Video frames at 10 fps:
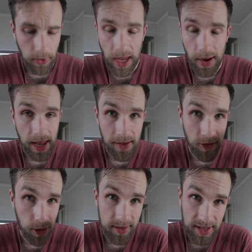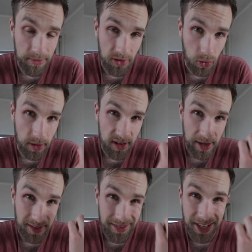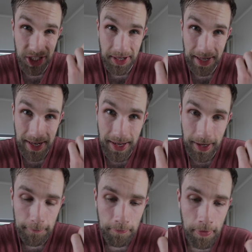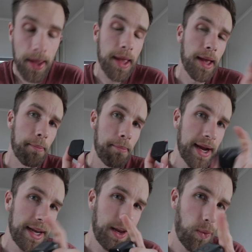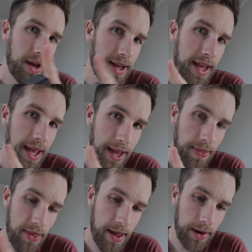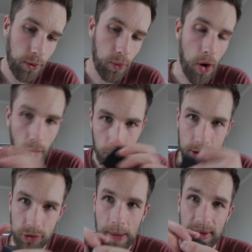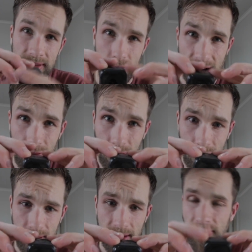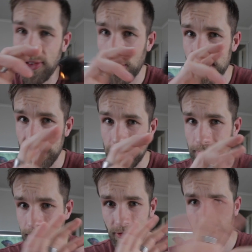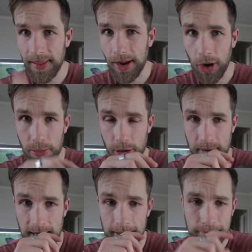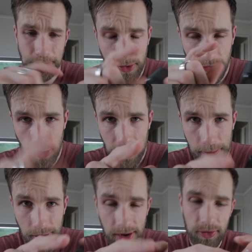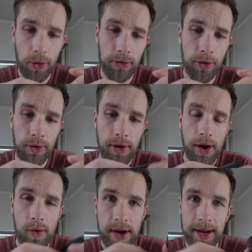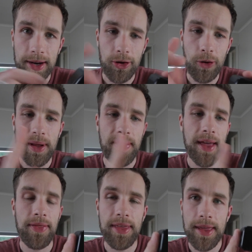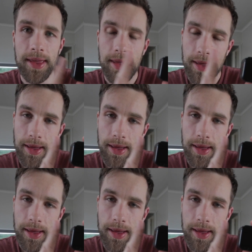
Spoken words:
Now I have heard some stories about the Session leaking, mainly when it had that little orange rubber surround on it, that floaty thing that GoPro made. The few people that I've talked to reckon it could be that the